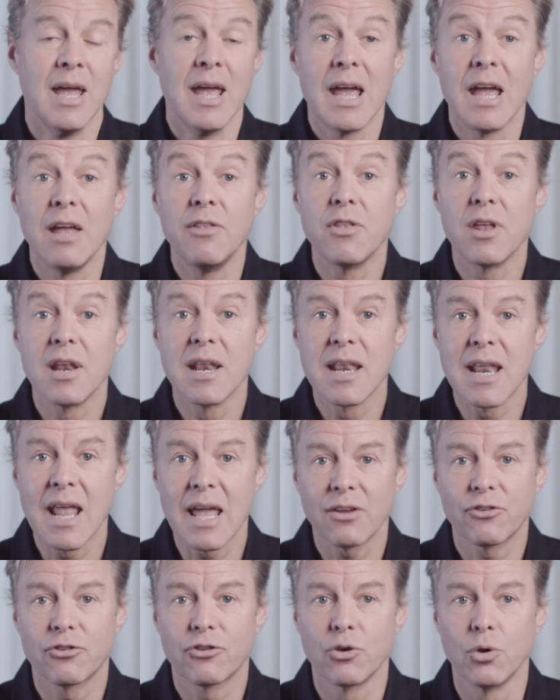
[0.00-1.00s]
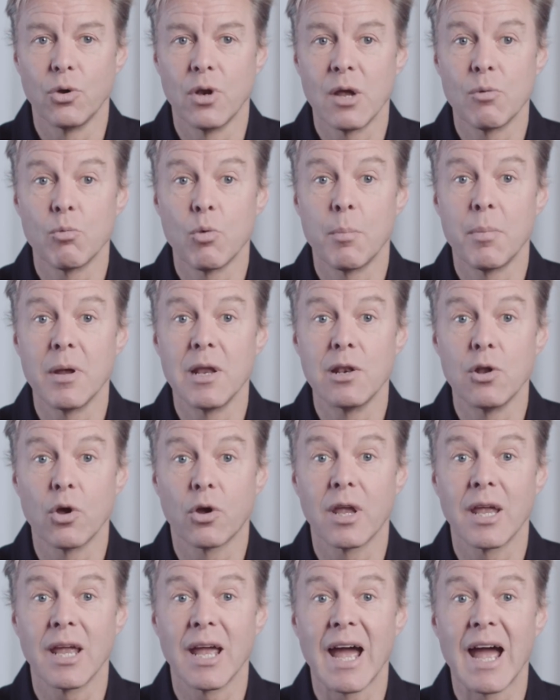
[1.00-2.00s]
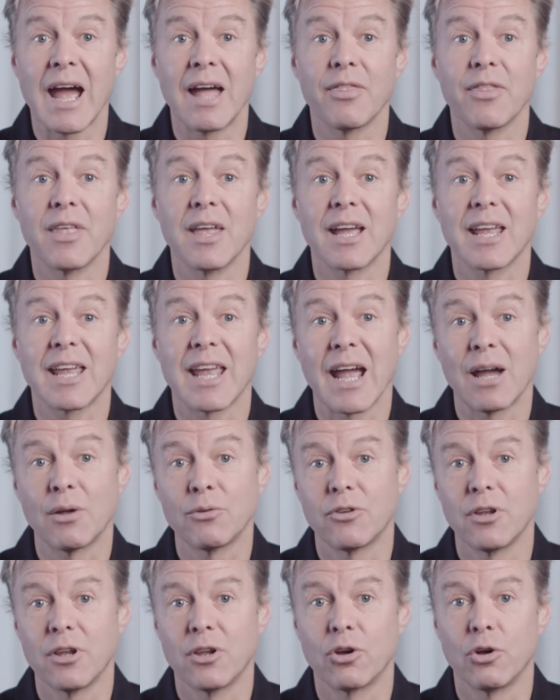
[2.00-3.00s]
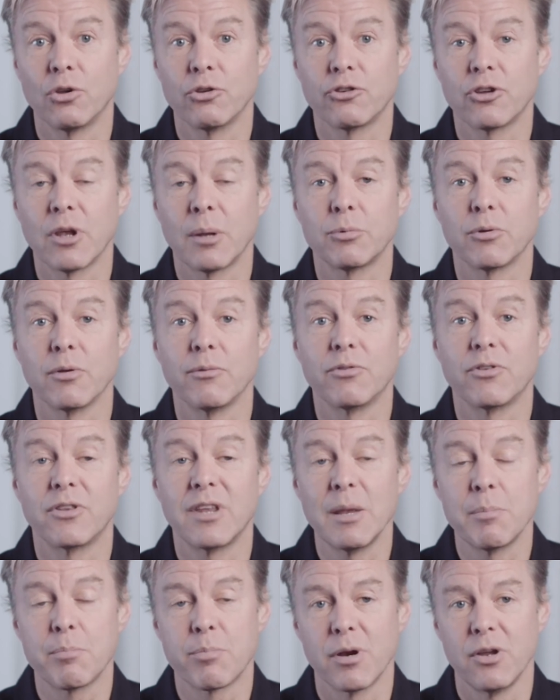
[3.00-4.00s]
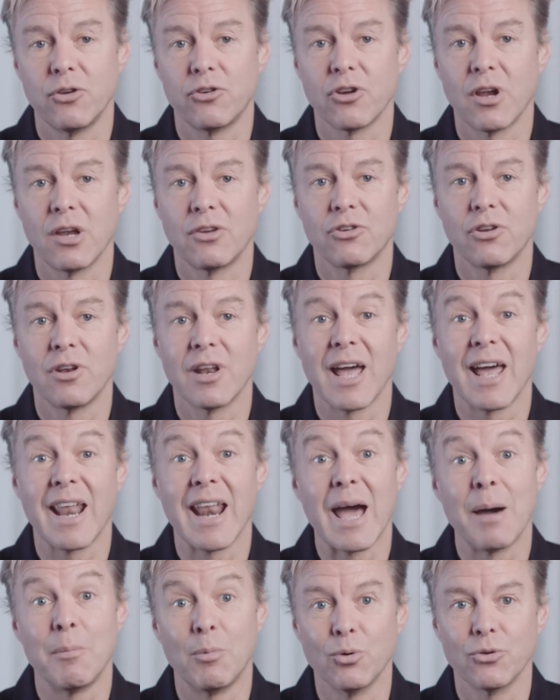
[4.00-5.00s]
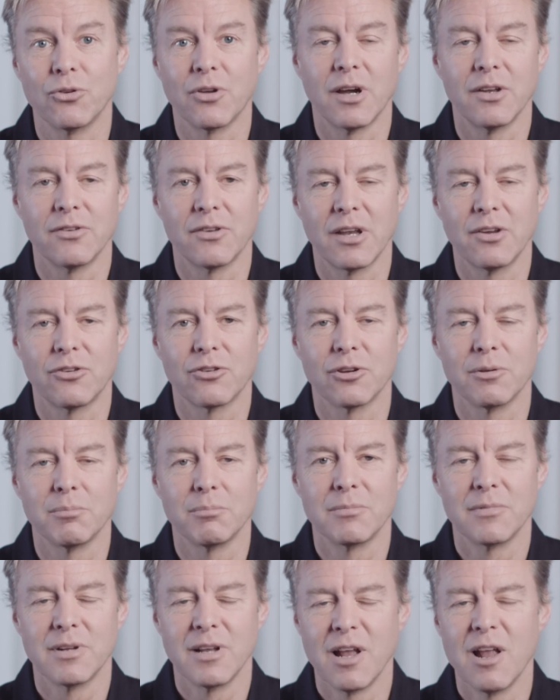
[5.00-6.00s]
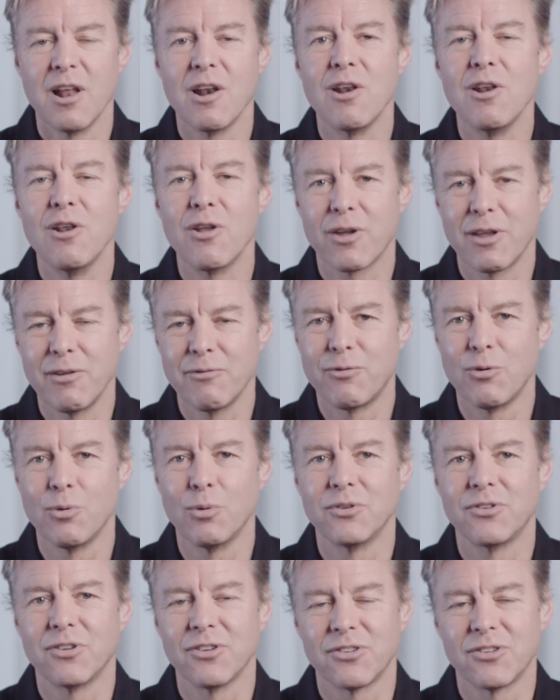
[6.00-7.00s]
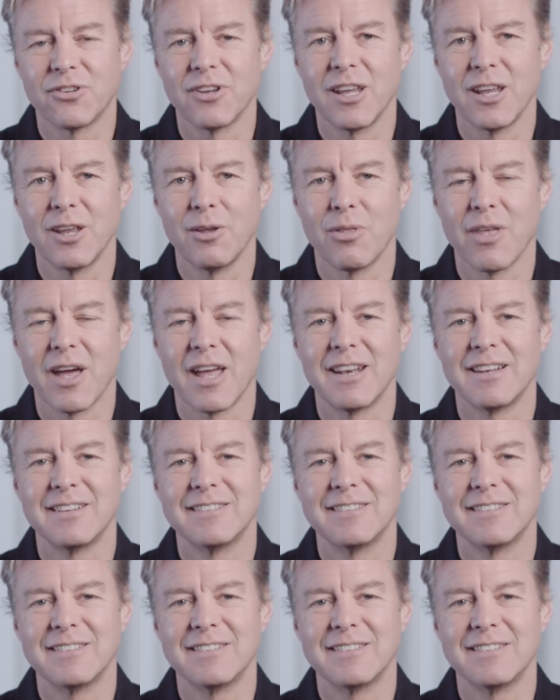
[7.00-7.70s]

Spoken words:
In the next unit, we'll be looking at the accounting concepts of depreciation and amortization. Looking forward to seeing you then.